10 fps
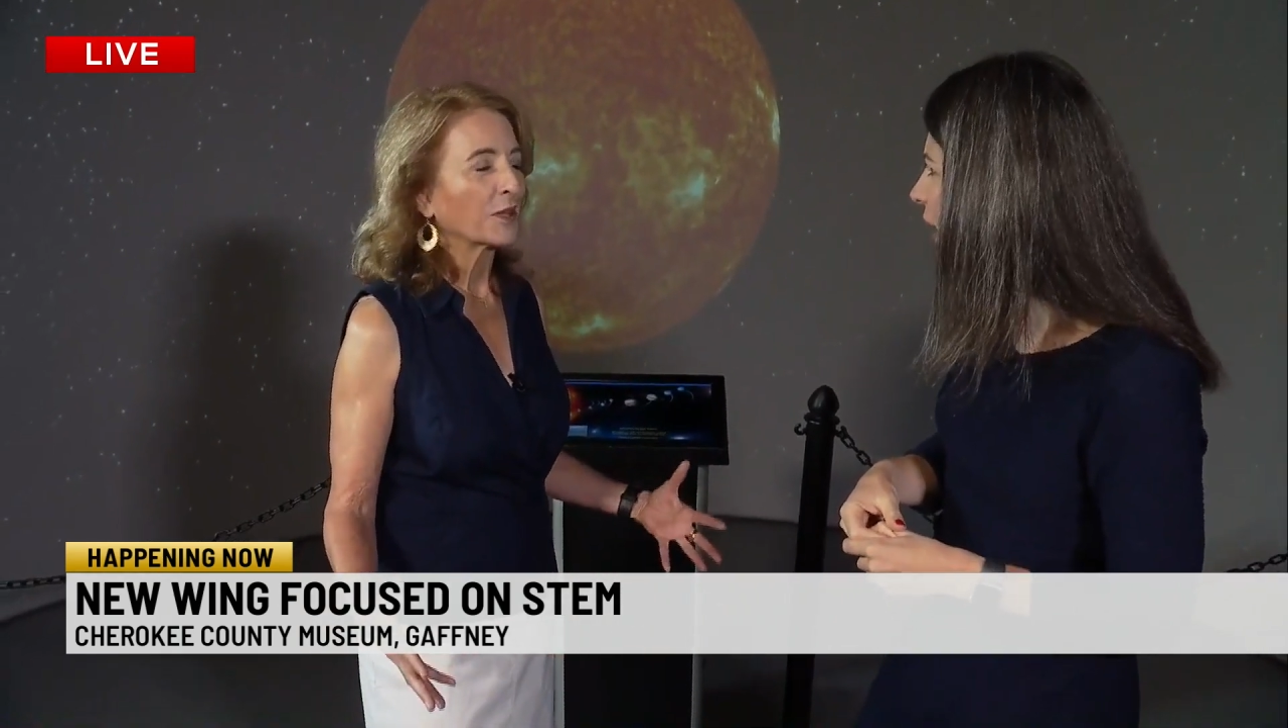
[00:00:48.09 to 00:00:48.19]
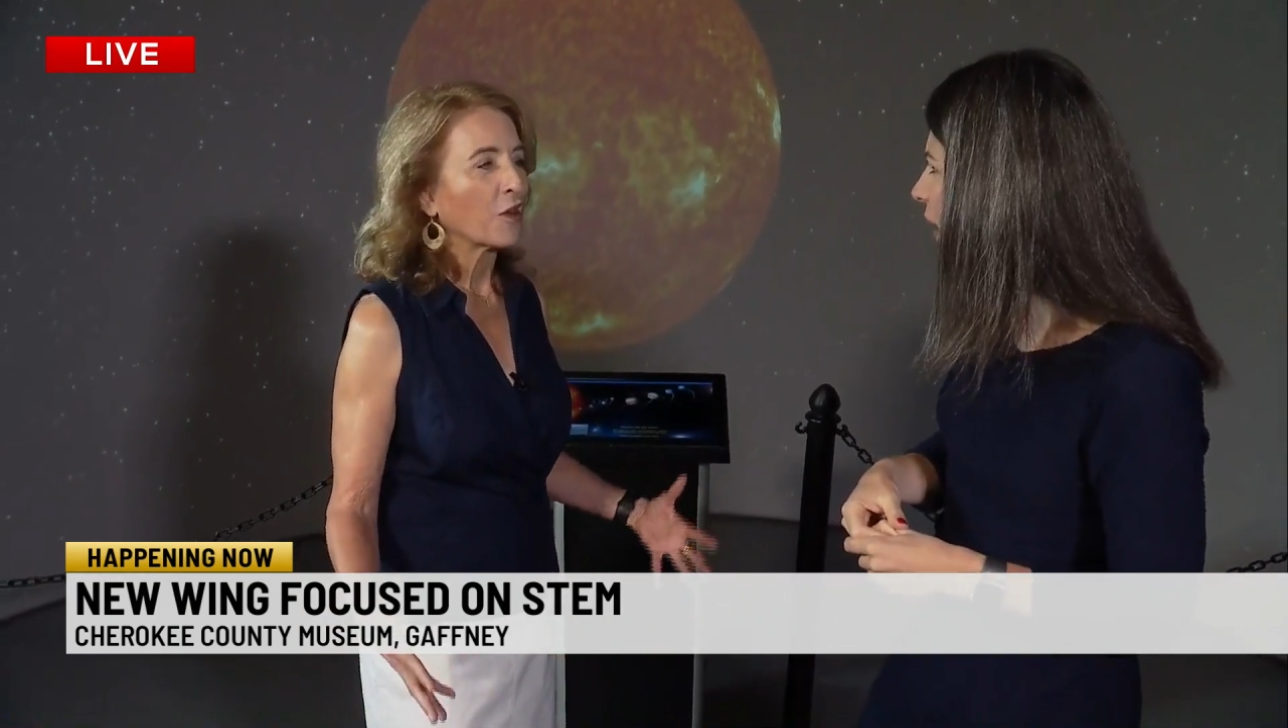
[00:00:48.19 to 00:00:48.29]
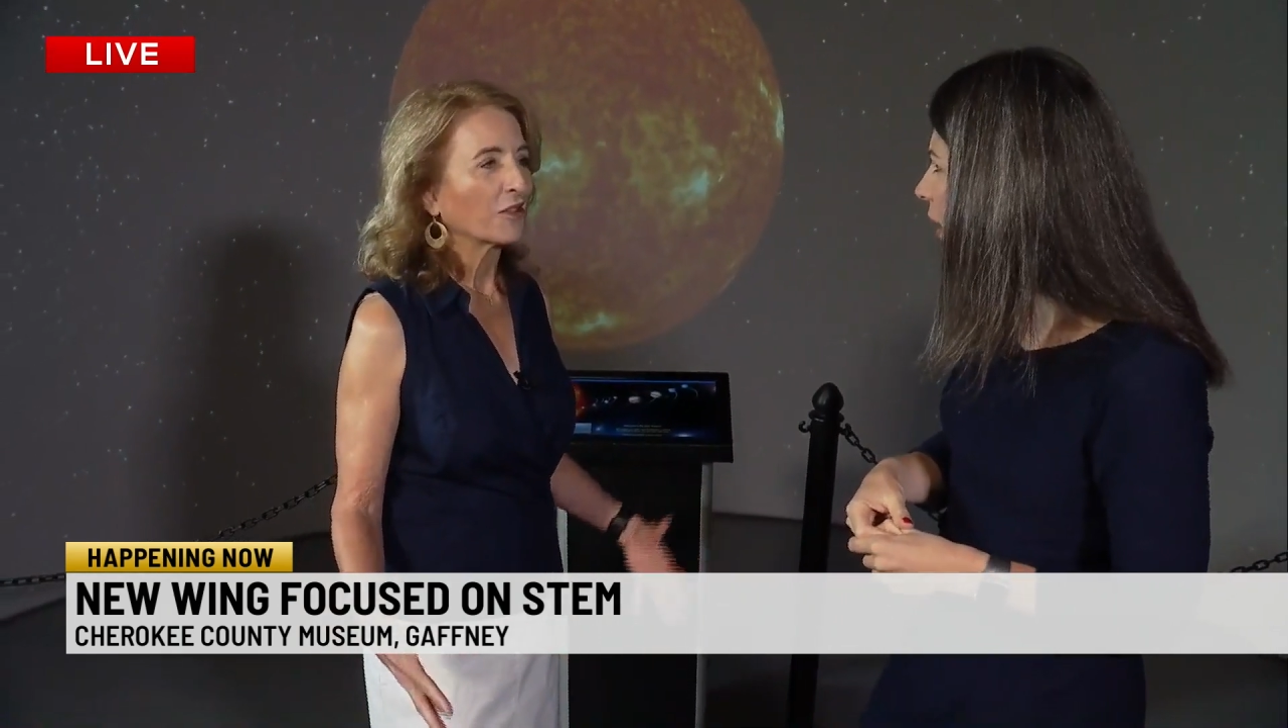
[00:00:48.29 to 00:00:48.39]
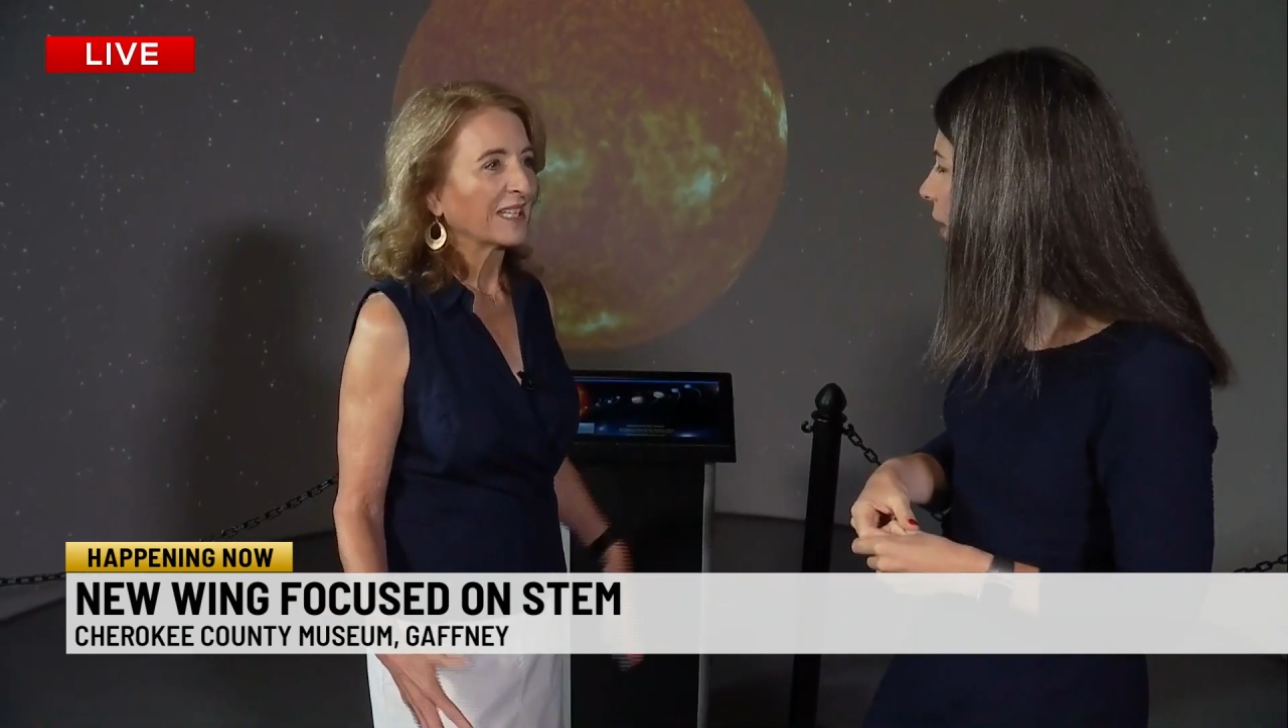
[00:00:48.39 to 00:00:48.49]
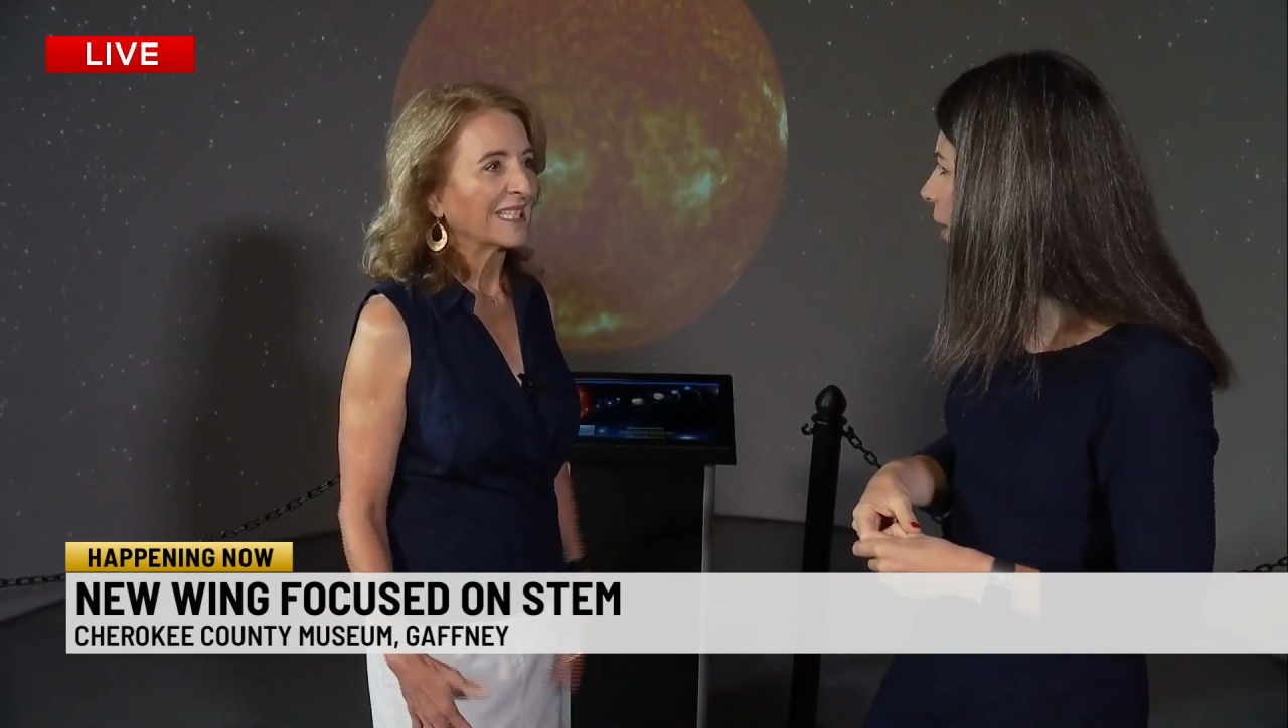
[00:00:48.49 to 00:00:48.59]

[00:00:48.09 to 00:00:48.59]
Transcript: with all the